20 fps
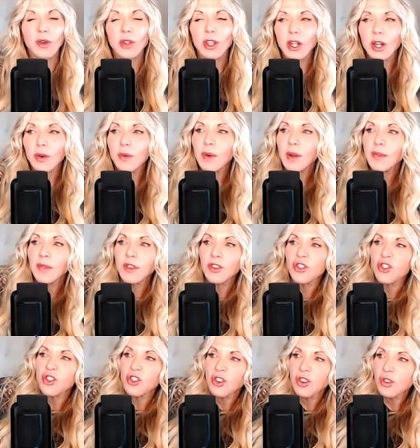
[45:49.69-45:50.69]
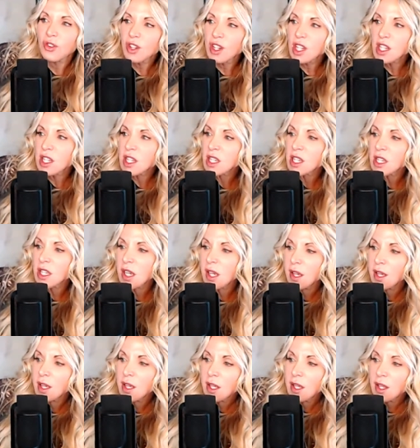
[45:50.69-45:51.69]
you know what, this shirt
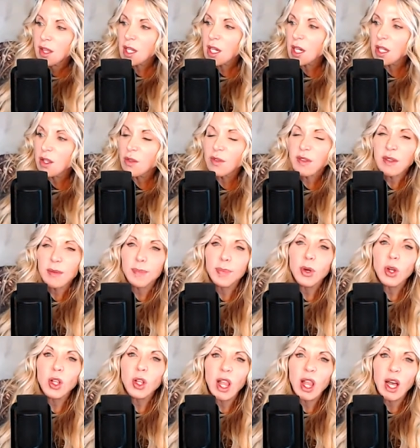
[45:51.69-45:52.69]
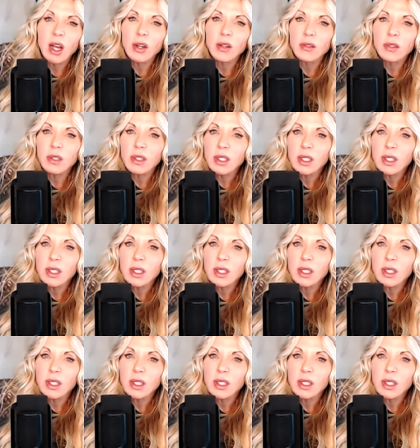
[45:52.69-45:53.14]
that I used to pull out,